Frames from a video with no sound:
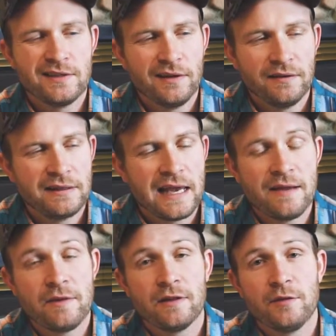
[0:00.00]
They
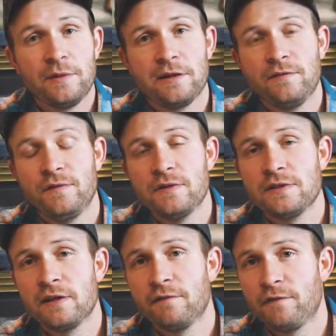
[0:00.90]
can be a little bit
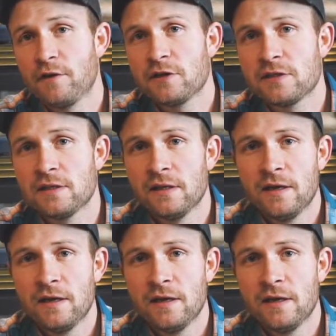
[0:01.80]
confusing at first,